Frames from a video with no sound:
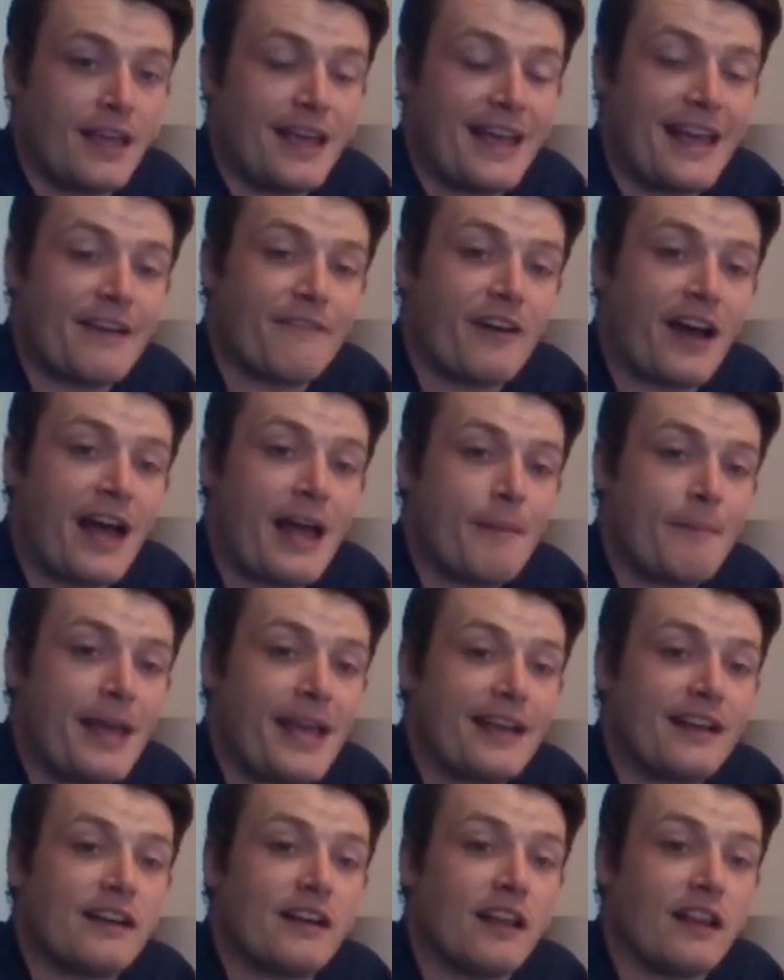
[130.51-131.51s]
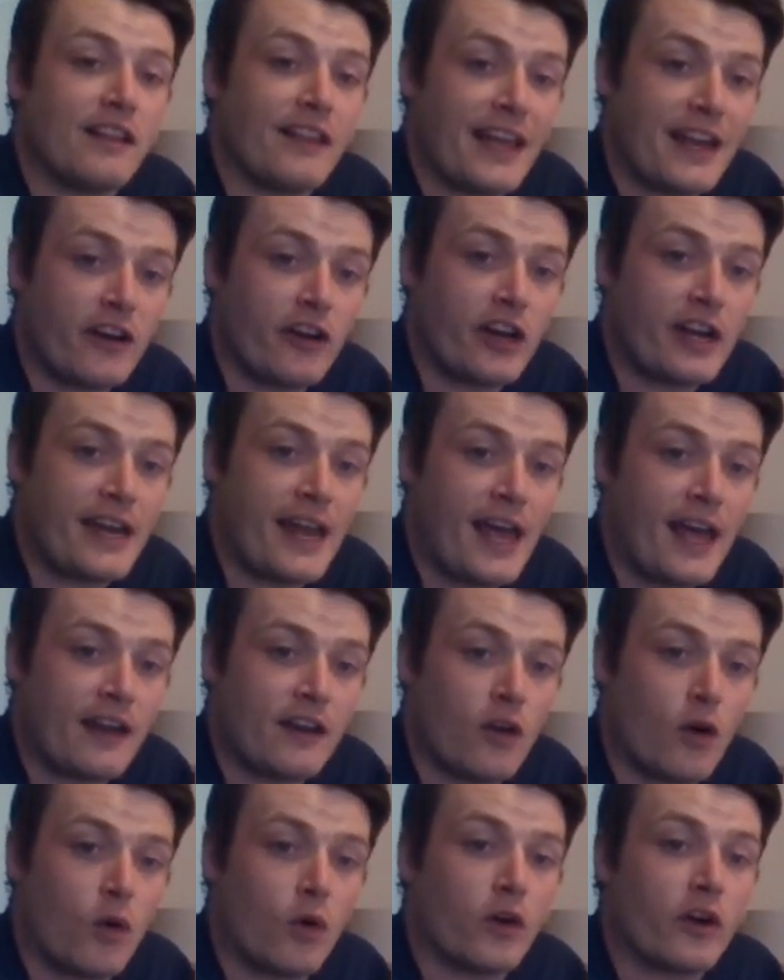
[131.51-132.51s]
If I am a clarinet
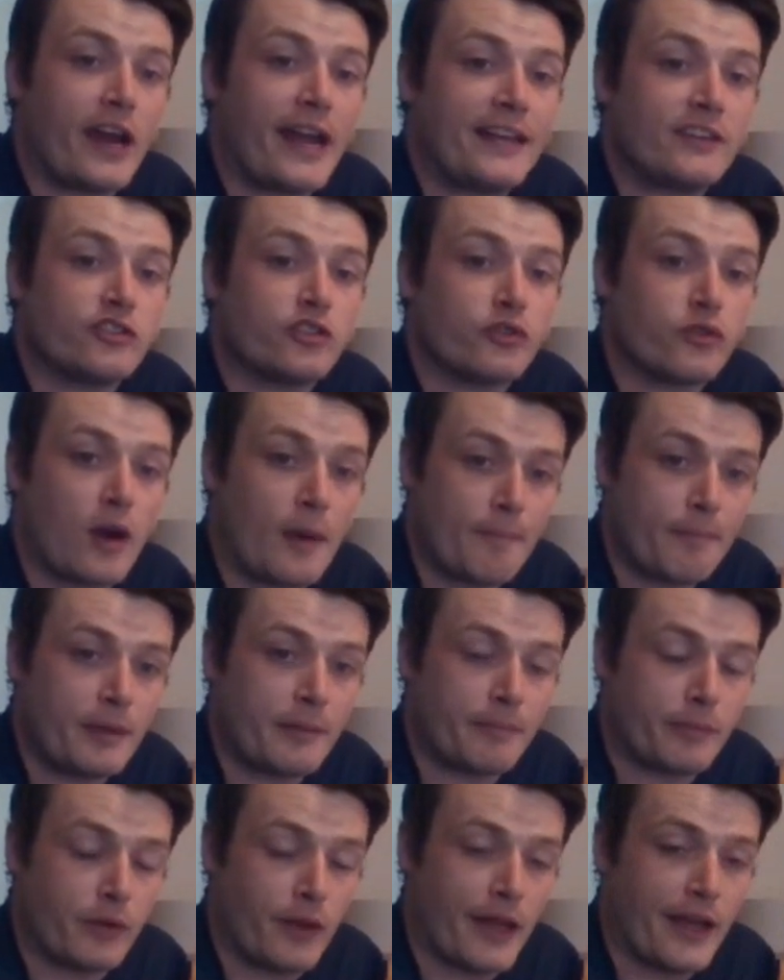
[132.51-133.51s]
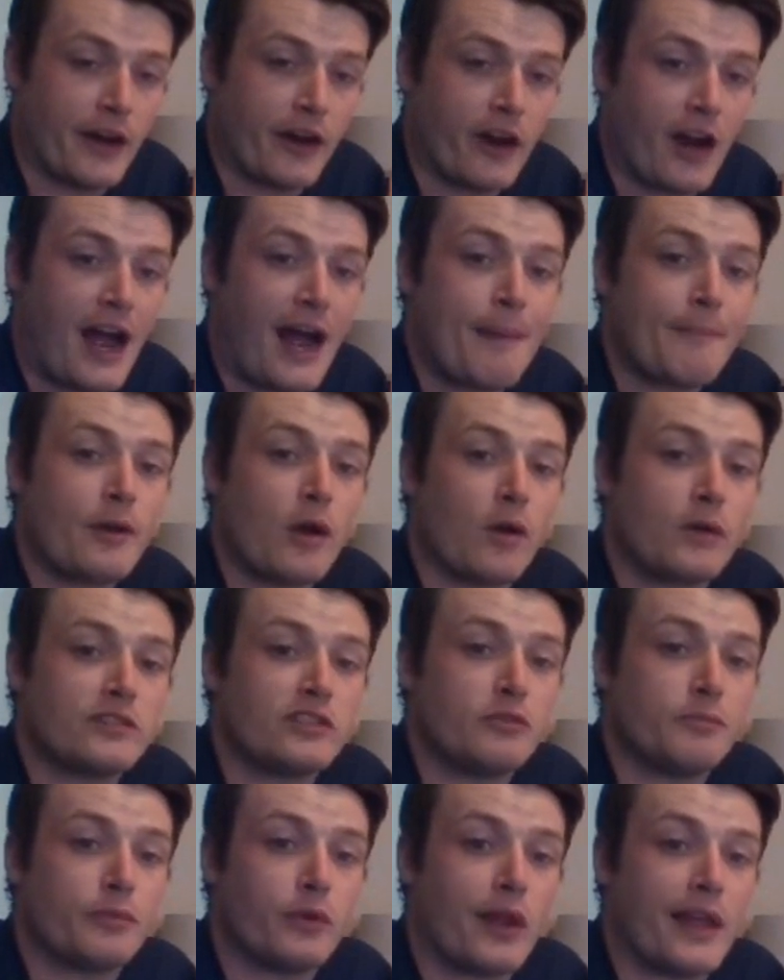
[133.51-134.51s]
or a trumpet player, I'm going
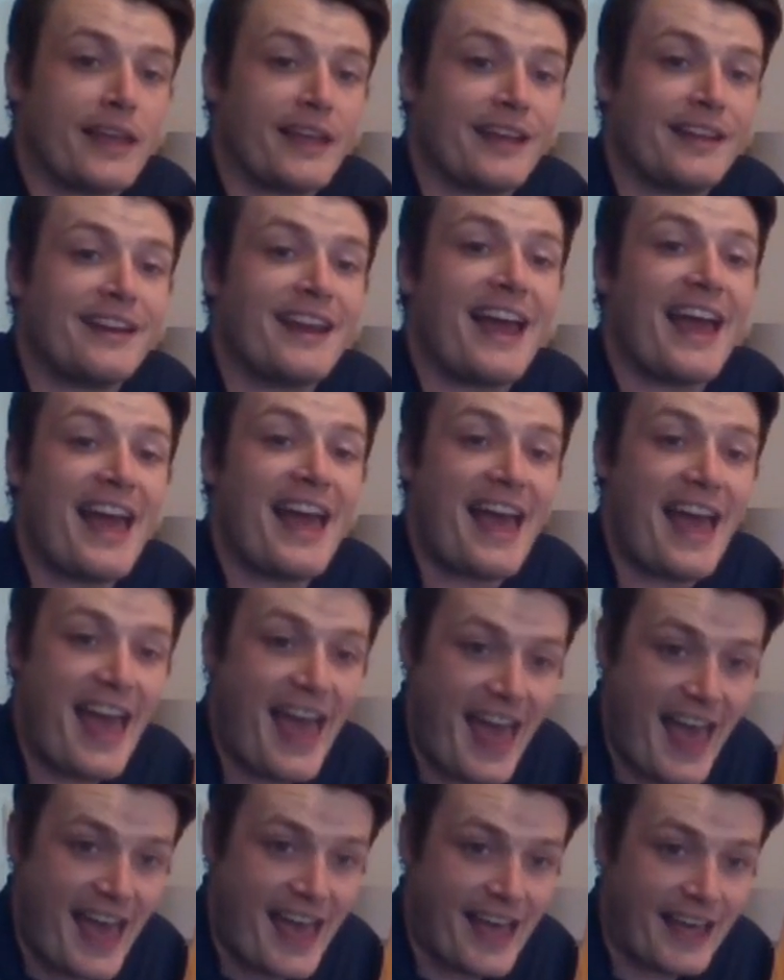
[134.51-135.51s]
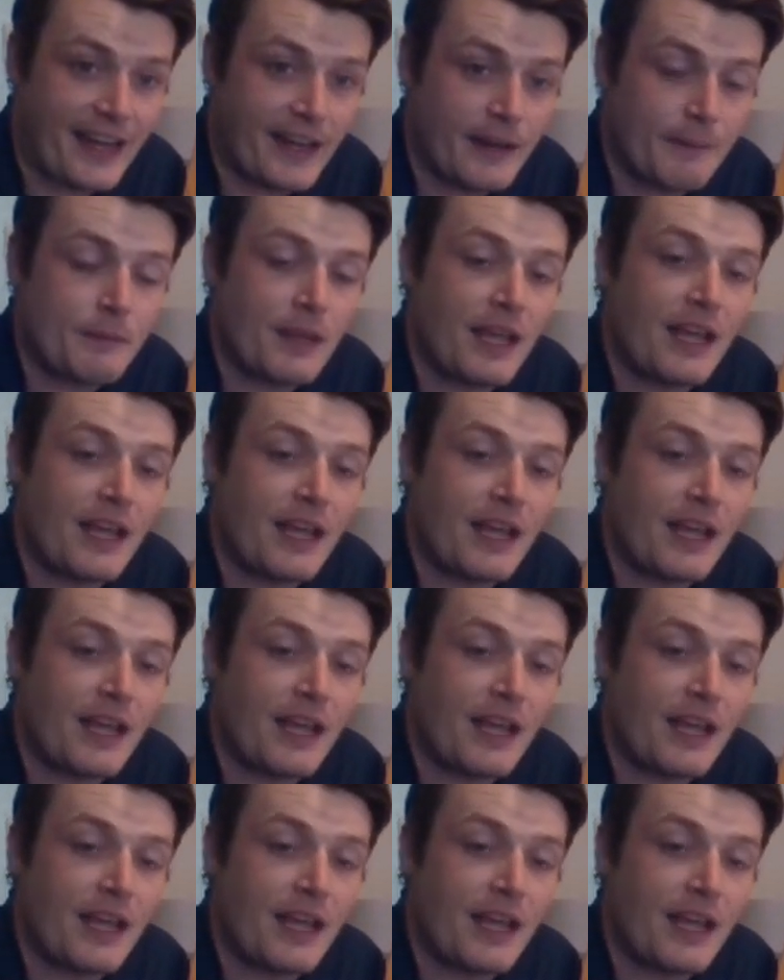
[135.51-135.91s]
to play an A.